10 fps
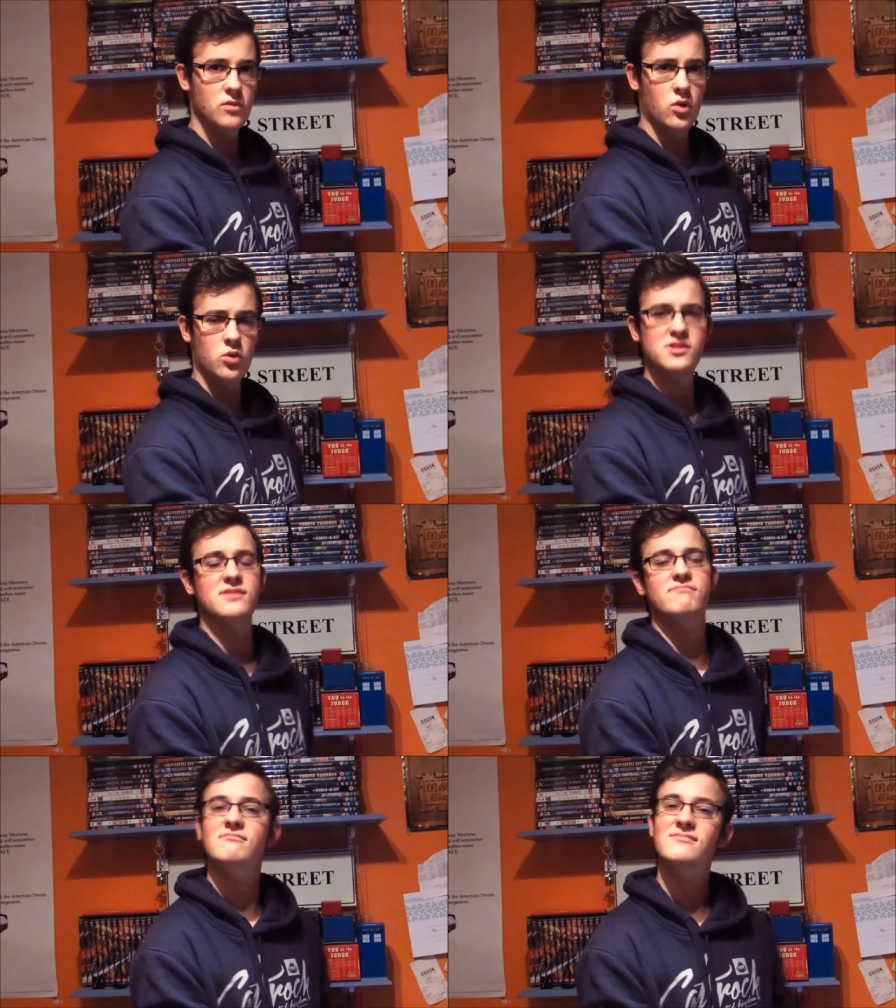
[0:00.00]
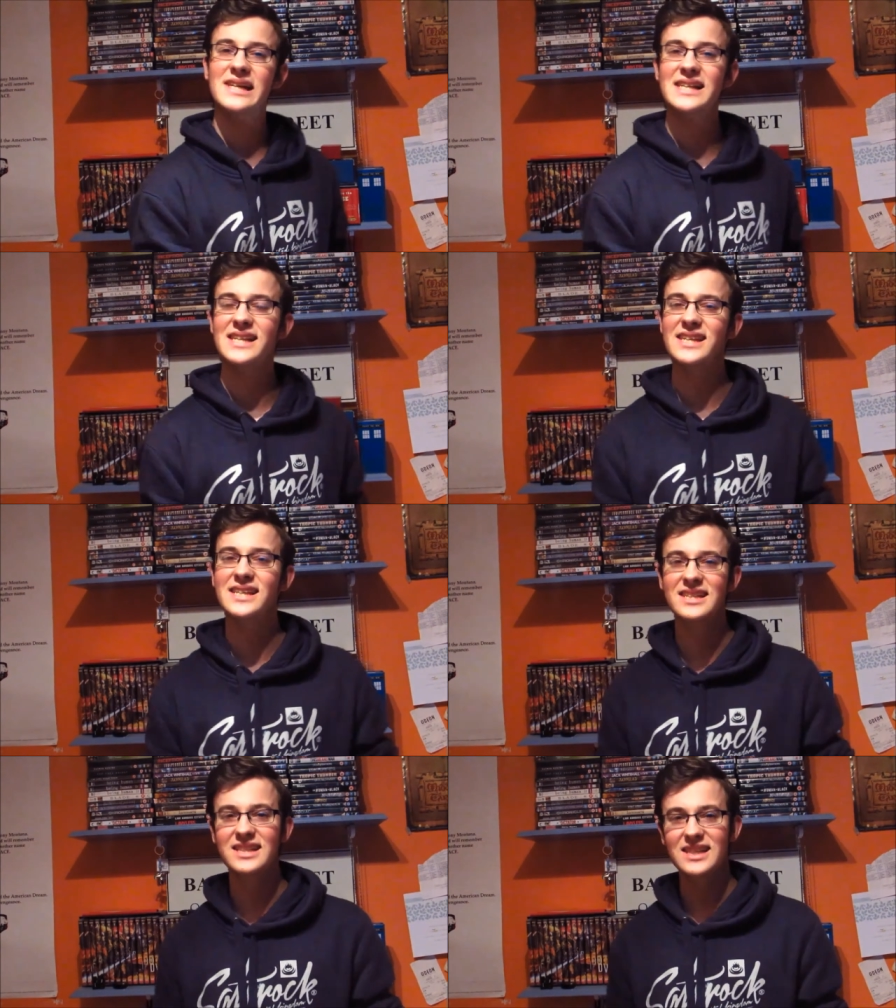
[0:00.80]
awesome, really.
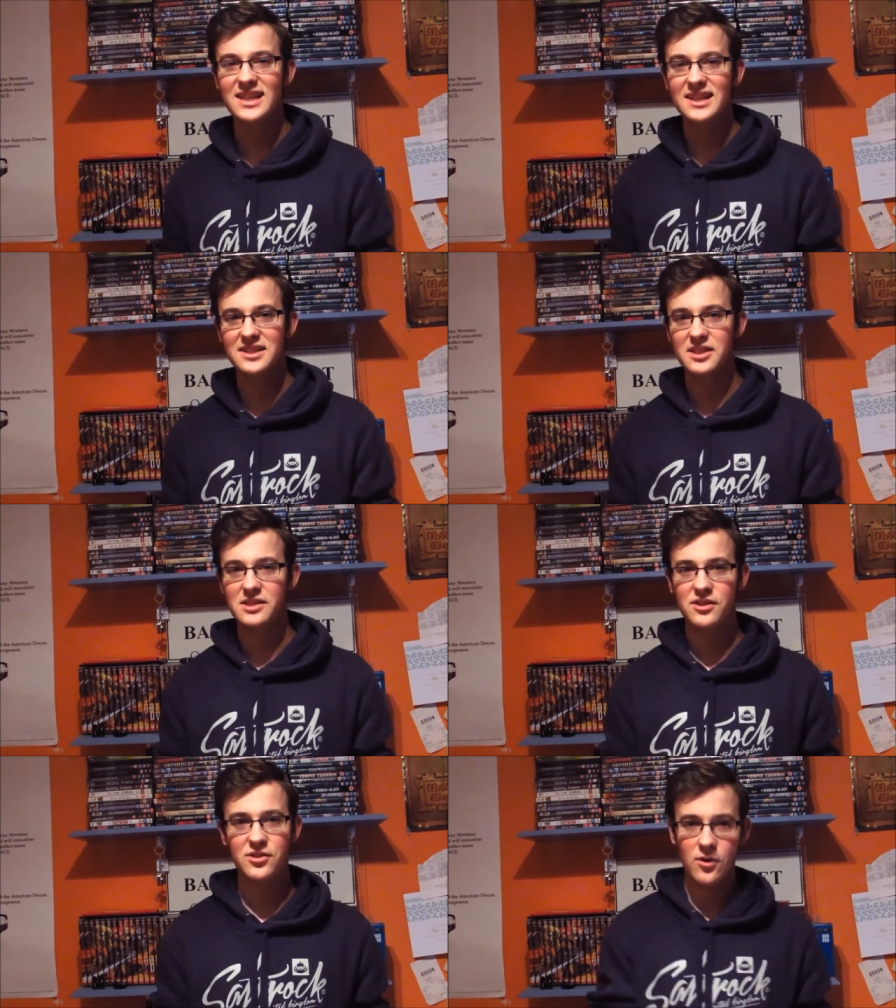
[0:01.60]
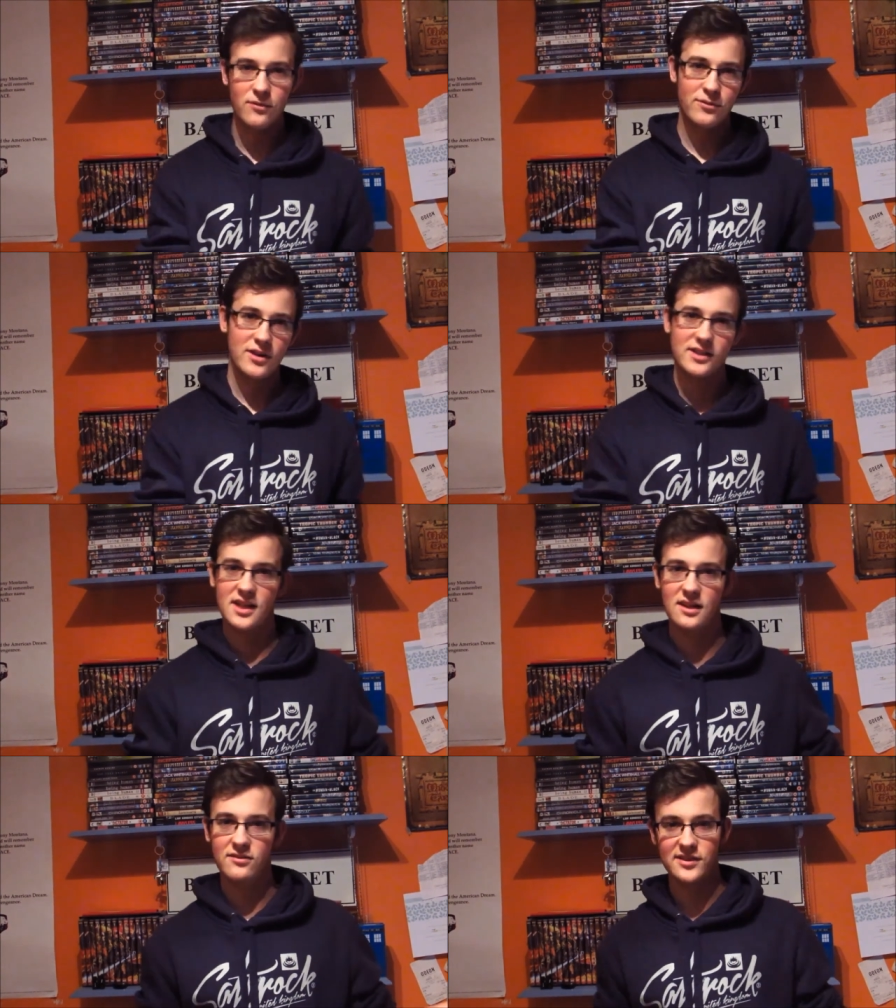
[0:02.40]
She thought for
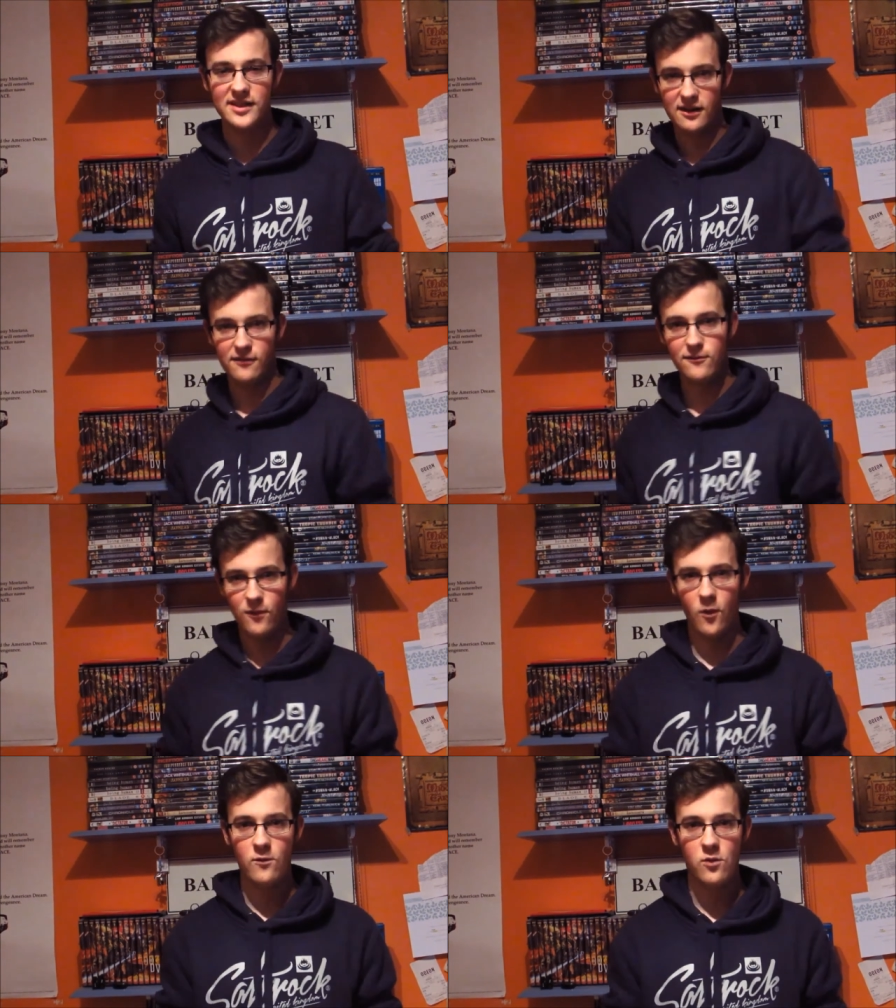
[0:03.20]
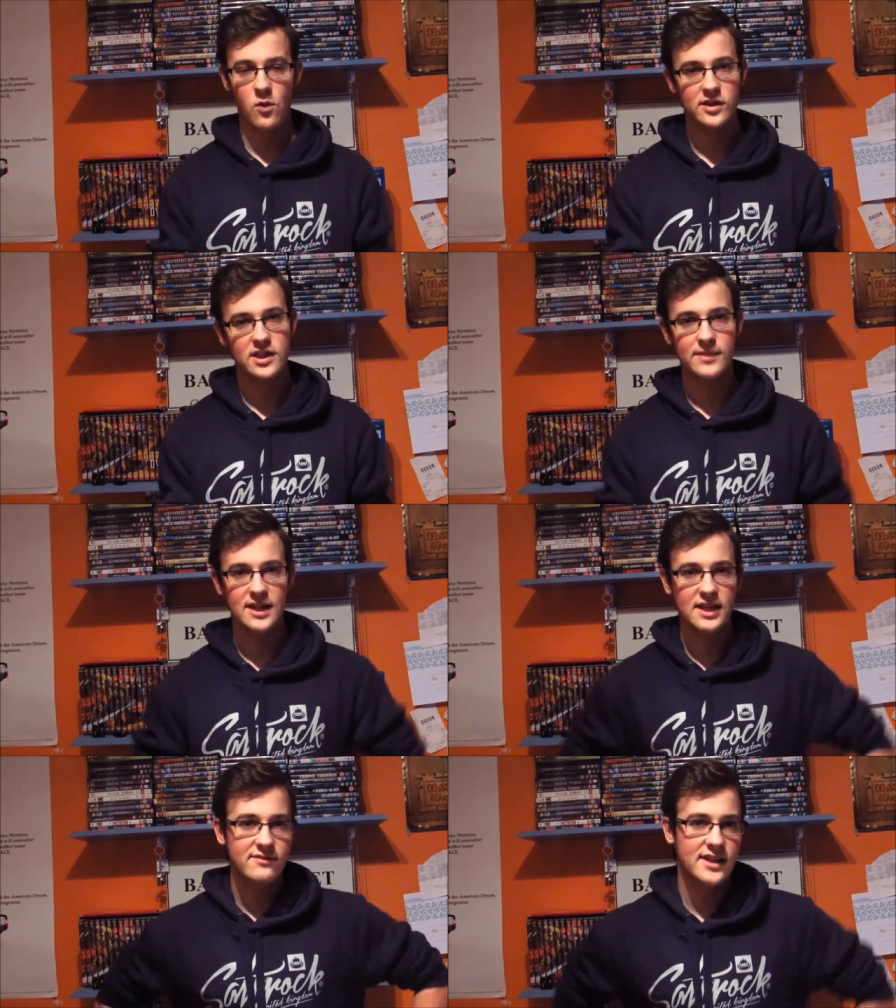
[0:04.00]
herself and she kind of fought for what she
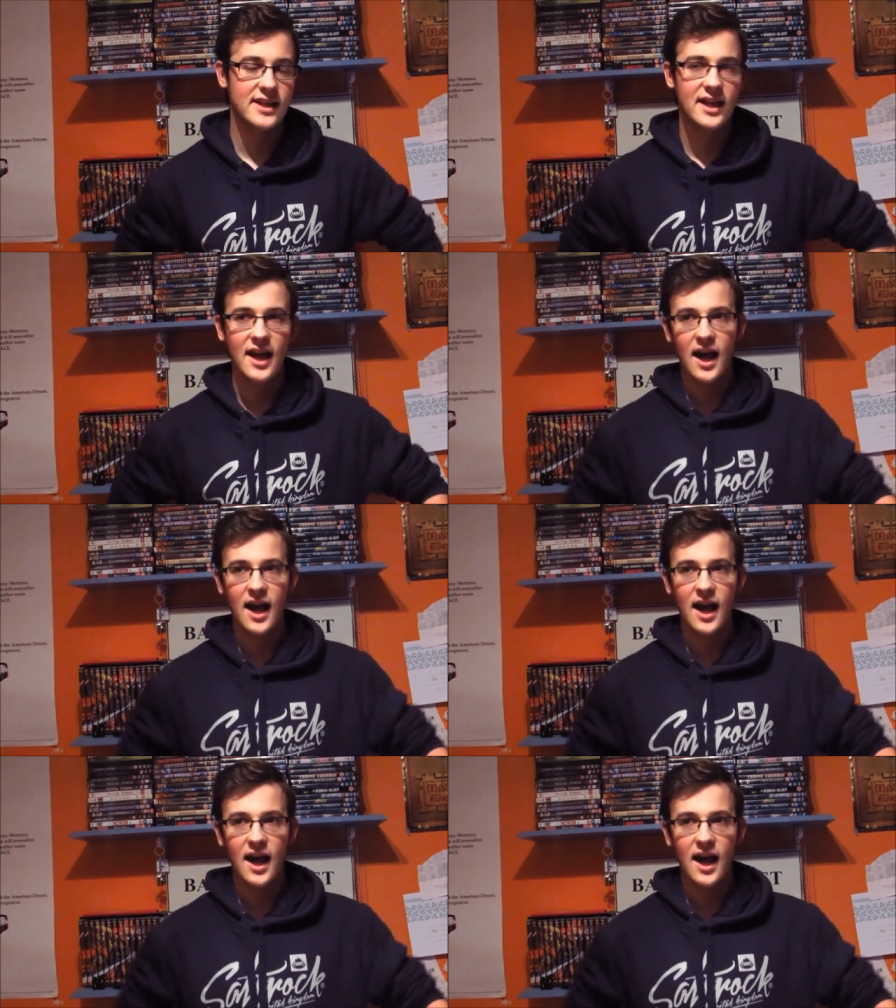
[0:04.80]
believed in.